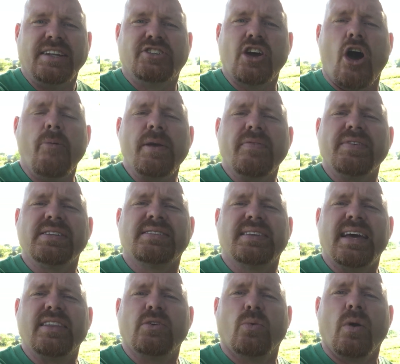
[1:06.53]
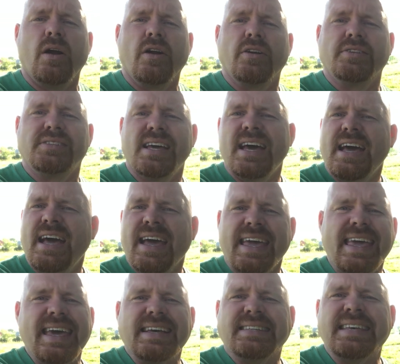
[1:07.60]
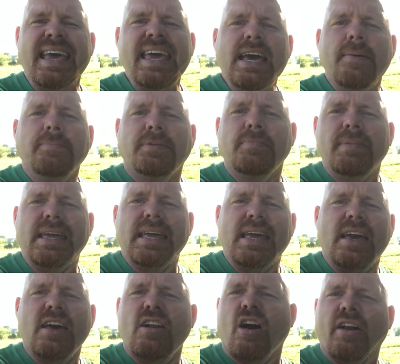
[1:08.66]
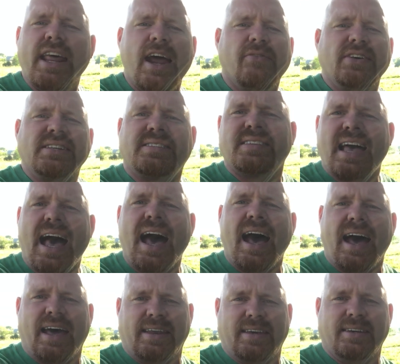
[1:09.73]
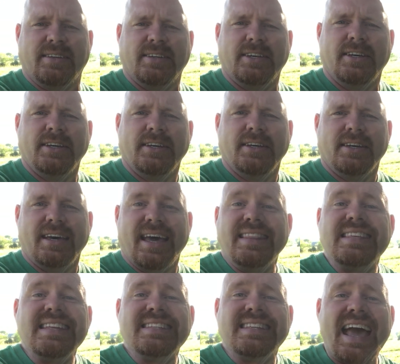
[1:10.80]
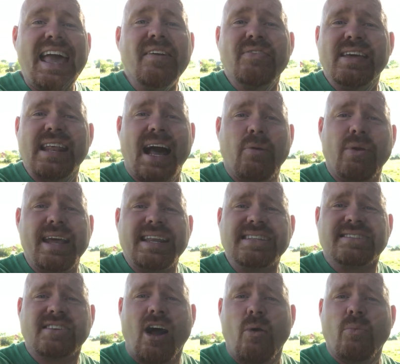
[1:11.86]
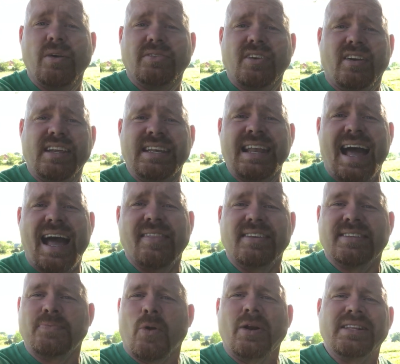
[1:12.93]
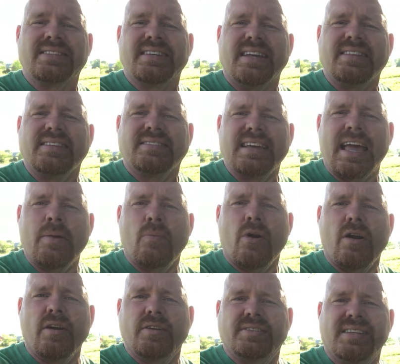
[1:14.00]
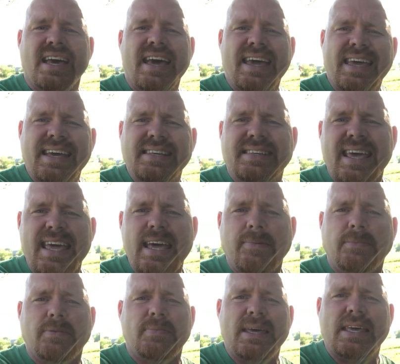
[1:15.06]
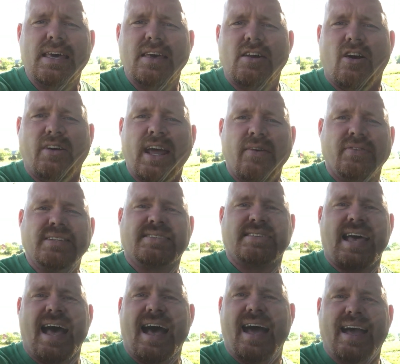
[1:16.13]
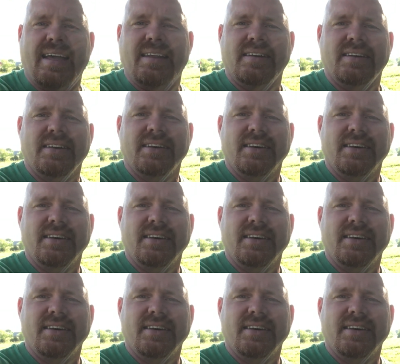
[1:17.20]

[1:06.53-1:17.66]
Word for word: Job even said the words, "He has hemmed me in on every side." And then David, I read in Psalm one thirty-nine this morning, said the same words. He has hemmed me in on every side.